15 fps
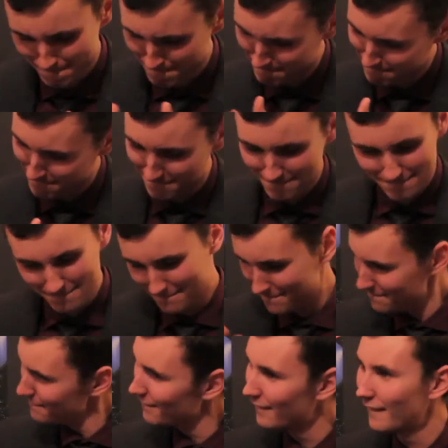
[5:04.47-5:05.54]
game, is getting an
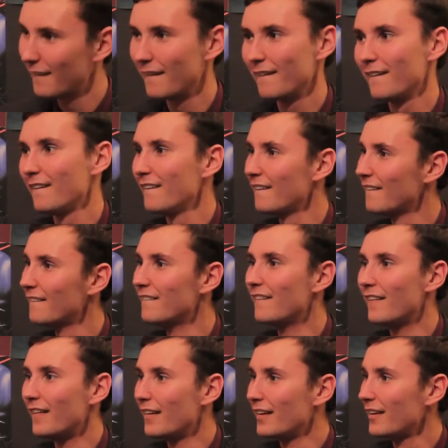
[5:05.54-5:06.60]
HD
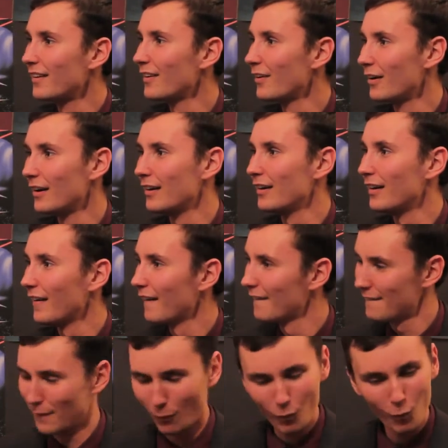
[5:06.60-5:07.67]
re-release, baby!